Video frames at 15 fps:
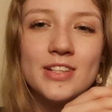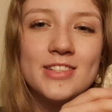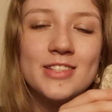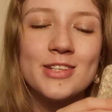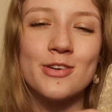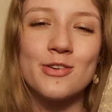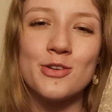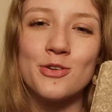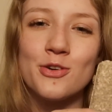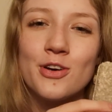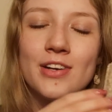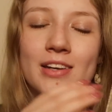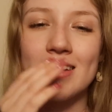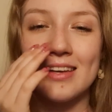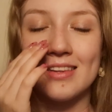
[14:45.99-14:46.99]
so you're not
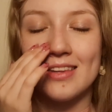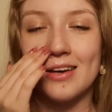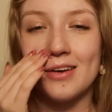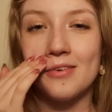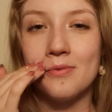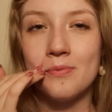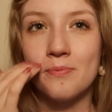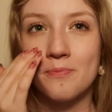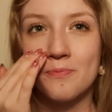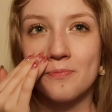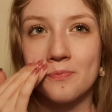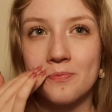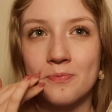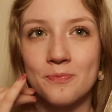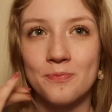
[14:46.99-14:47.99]
going to get
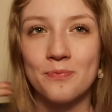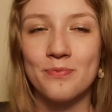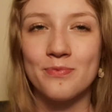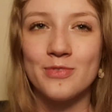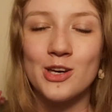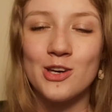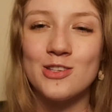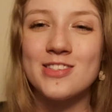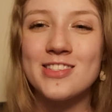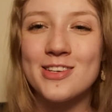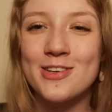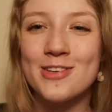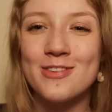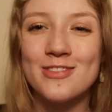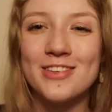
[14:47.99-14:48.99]
the
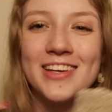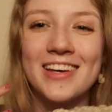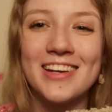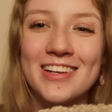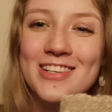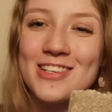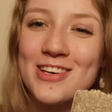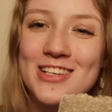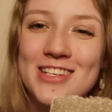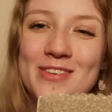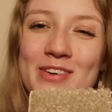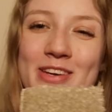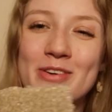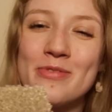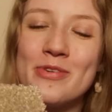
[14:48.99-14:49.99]
concern of it getting
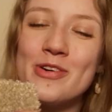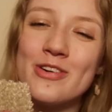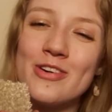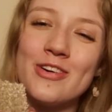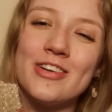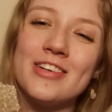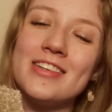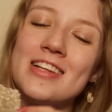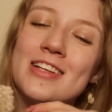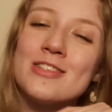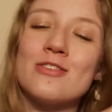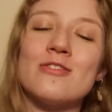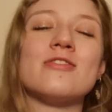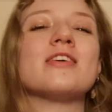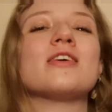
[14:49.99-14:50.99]
dirty where you walk on it and
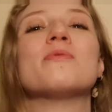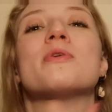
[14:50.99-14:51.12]
that sort of thing.